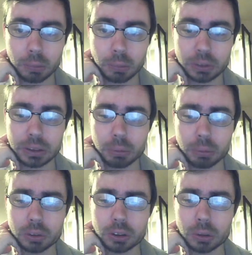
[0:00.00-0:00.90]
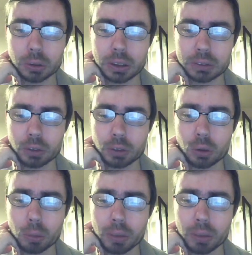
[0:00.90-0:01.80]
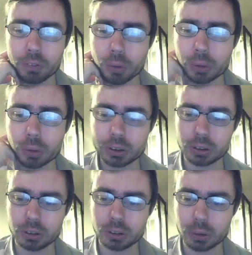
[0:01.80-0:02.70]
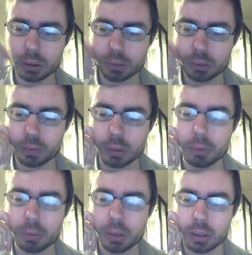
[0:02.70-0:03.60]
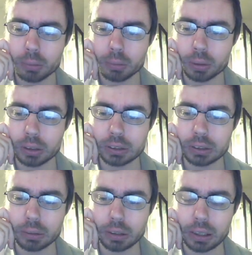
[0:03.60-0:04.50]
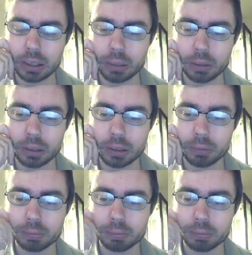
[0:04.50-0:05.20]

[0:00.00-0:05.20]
But I wanted to at least record my thoughts, so I'd put this out here.